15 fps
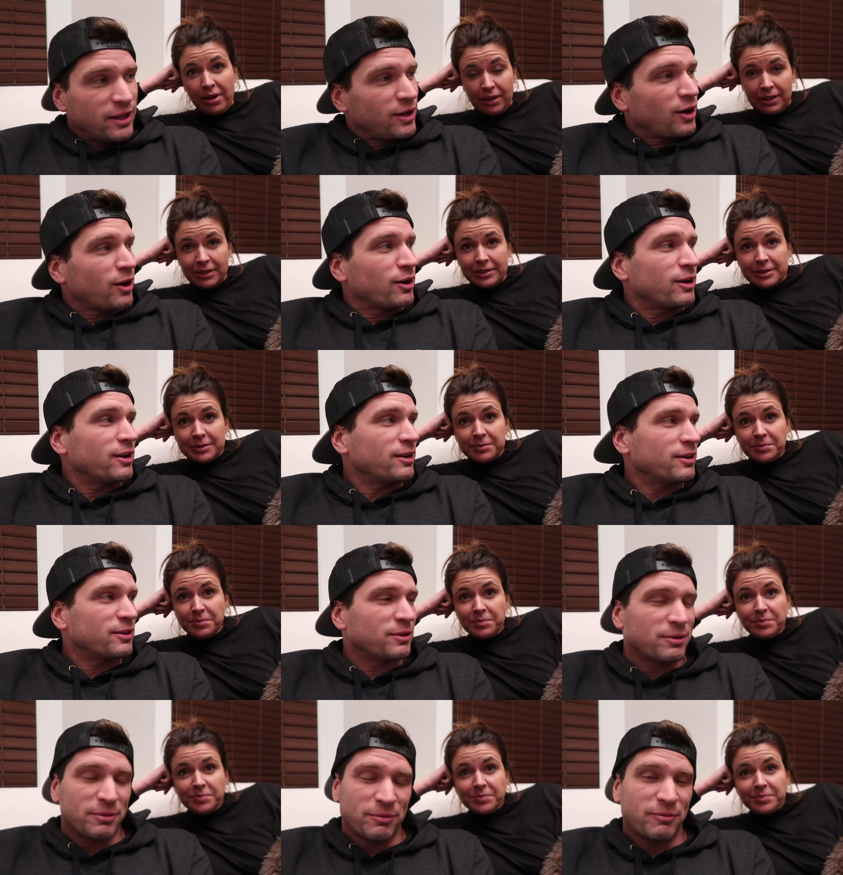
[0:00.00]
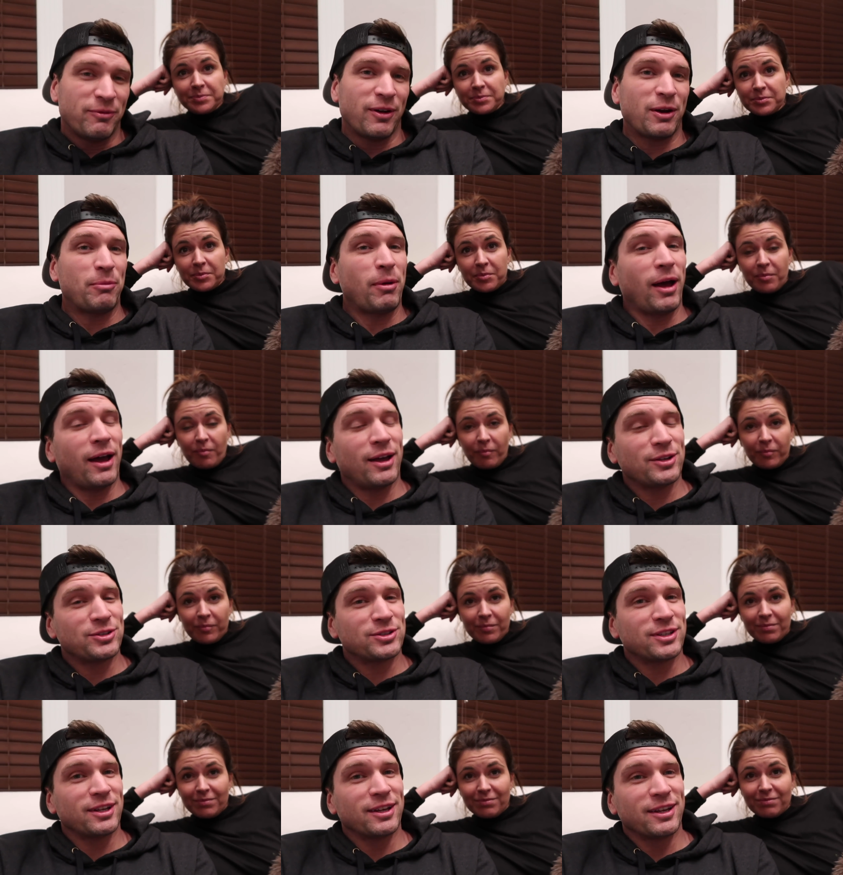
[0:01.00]
Speaker 1: did our very
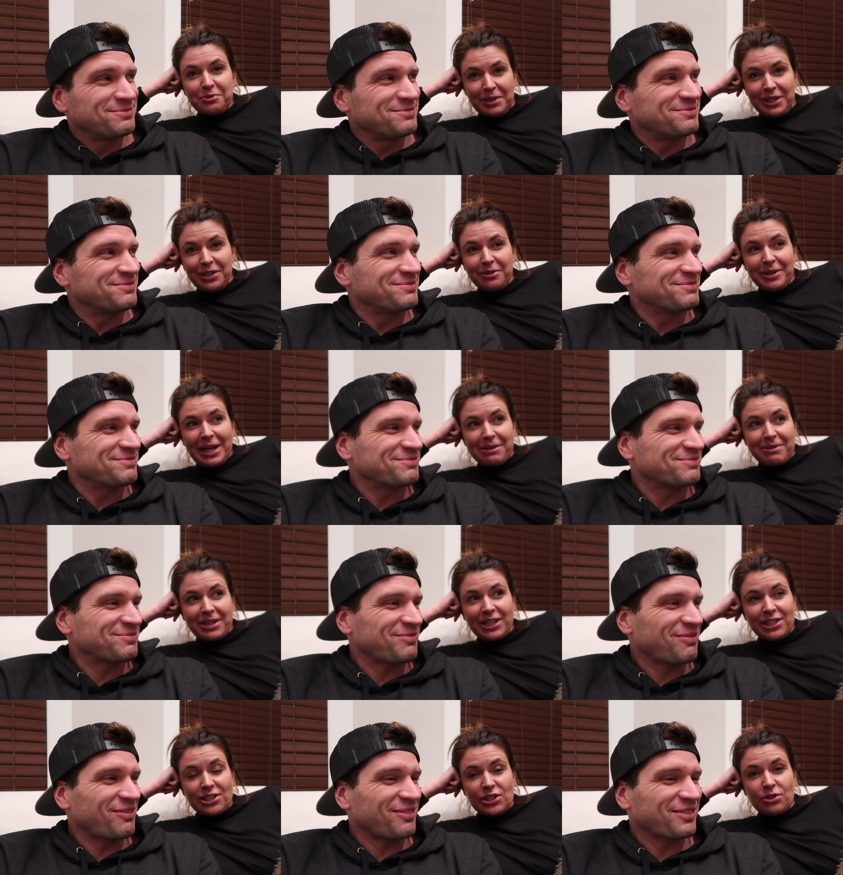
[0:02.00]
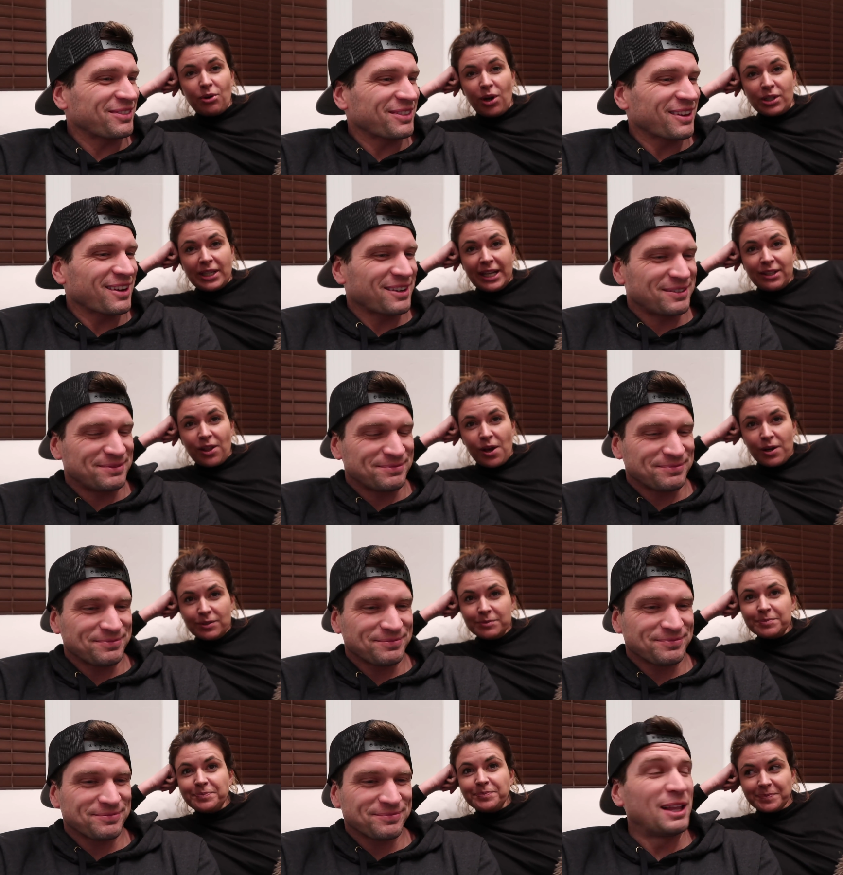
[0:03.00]
best.
Speaker 2: Do you want to know what I wanted to do all night
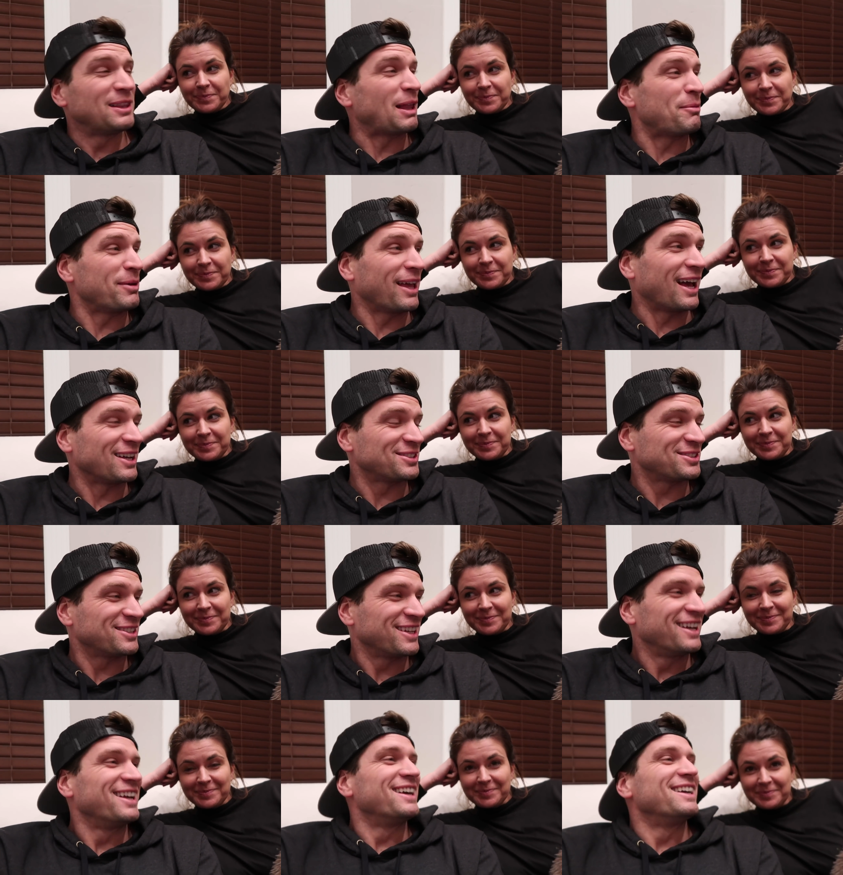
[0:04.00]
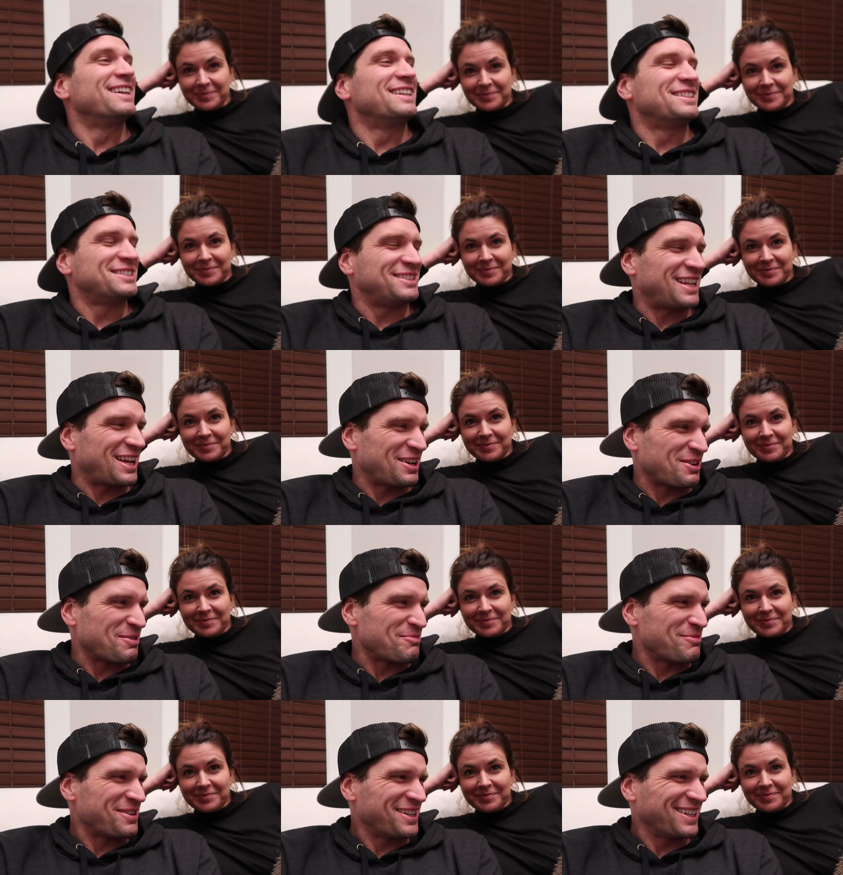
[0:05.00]
long?
Speaker 1: Let me guess. Stay
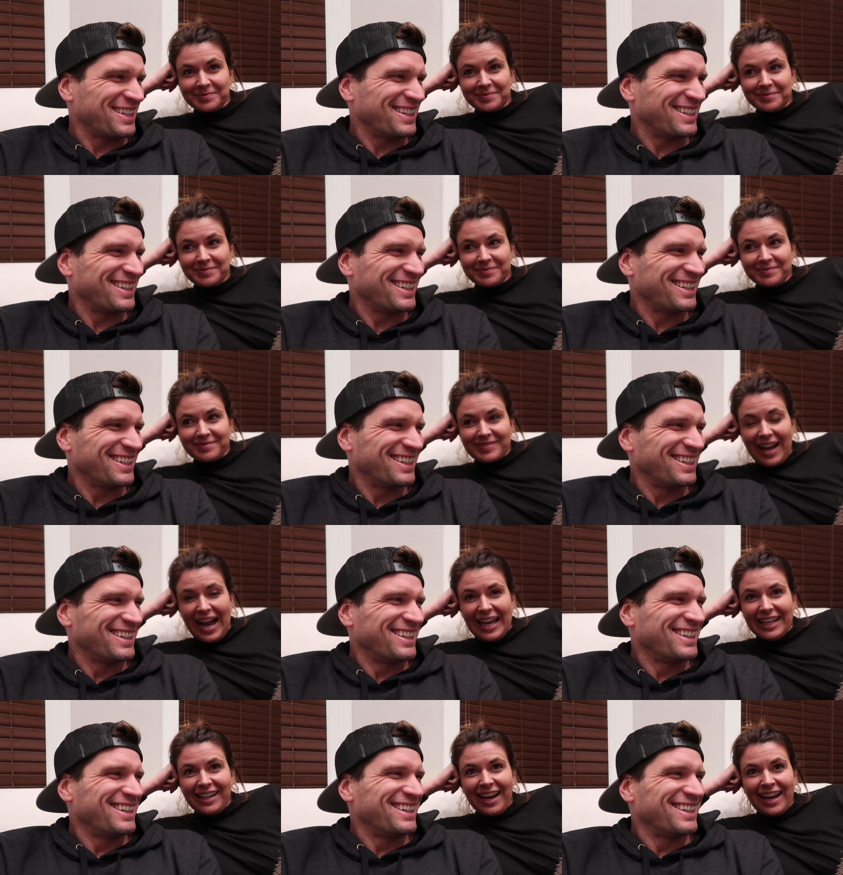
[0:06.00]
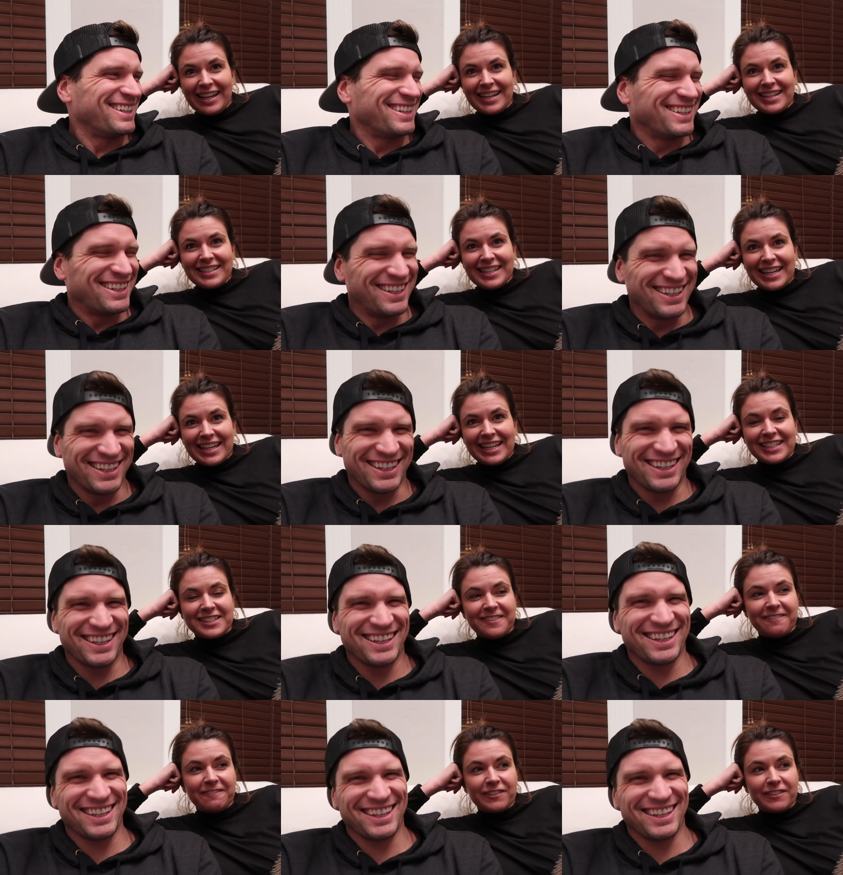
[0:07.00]
home.
Speaker 2: I kind of did. It's